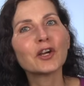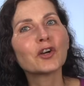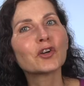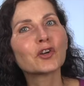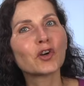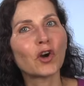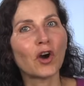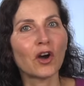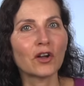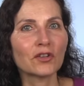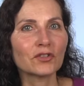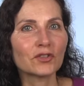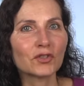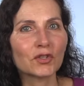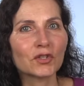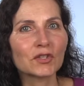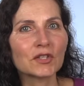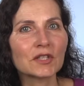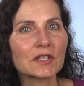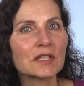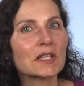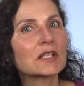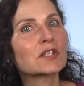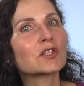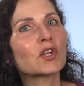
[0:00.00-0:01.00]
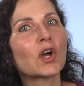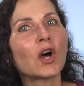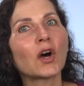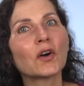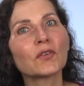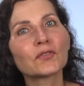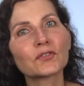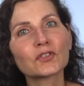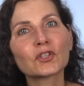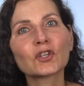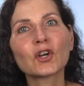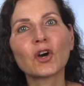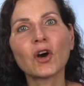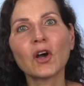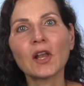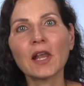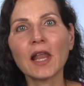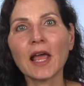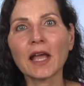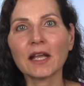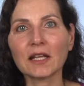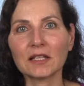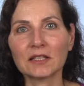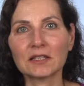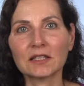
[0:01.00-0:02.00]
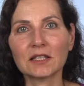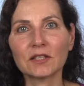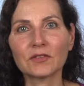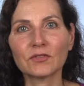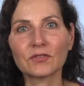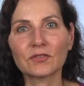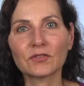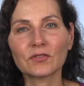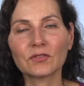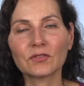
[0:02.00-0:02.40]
consciousness of the collective.